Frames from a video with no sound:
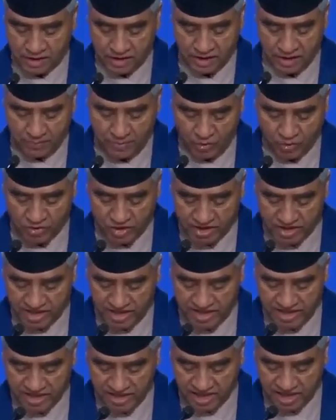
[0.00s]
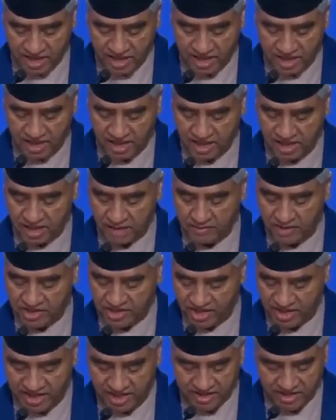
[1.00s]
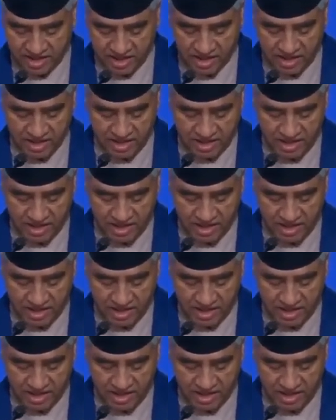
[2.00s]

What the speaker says: the future generation and Mother Nature,